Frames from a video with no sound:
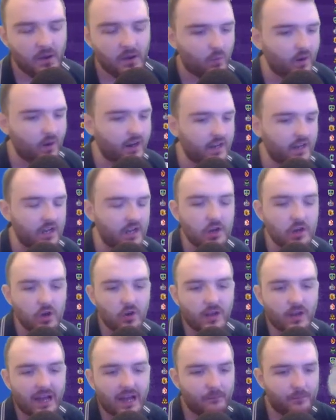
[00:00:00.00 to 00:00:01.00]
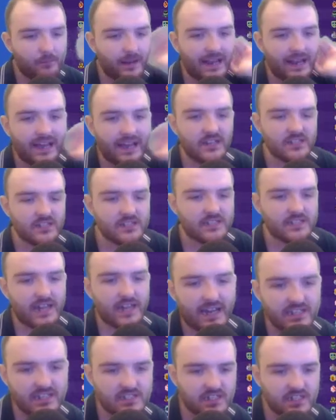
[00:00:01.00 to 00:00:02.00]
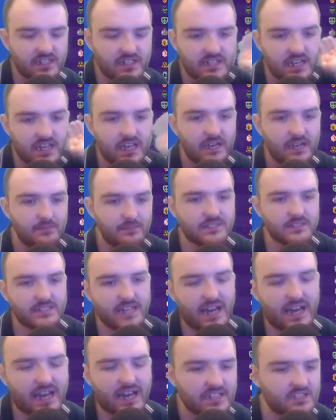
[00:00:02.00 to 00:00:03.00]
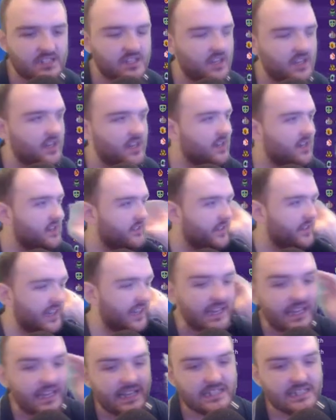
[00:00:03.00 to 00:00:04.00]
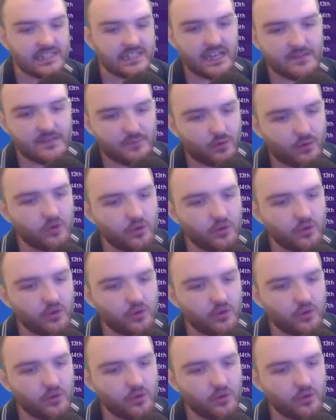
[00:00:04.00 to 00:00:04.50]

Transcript: We're going to look at player stats, team stats, the league table.